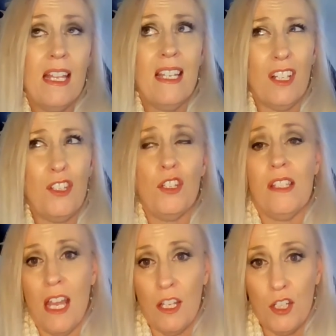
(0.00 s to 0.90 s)
not
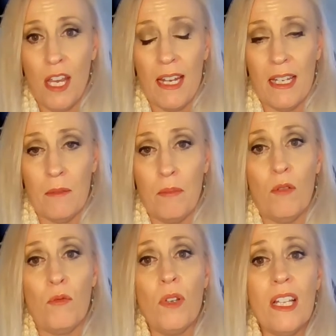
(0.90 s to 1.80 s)
just educating,
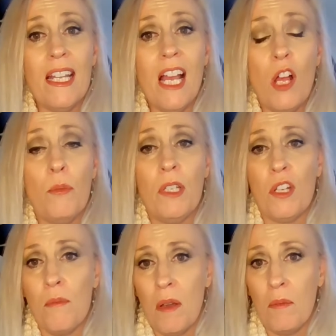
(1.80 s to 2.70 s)
but really helping
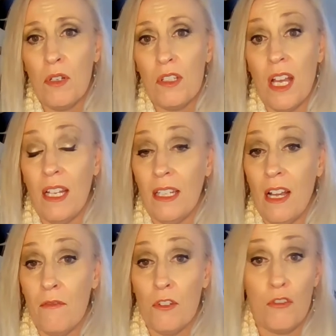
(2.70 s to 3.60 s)
your members
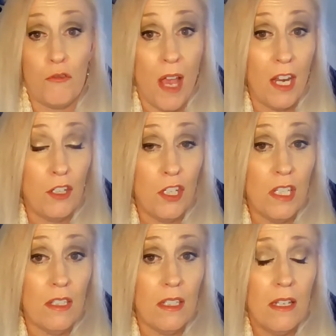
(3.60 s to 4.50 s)
uncover
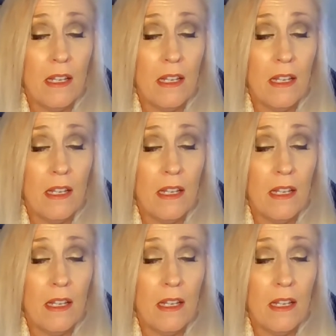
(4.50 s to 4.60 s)
strategies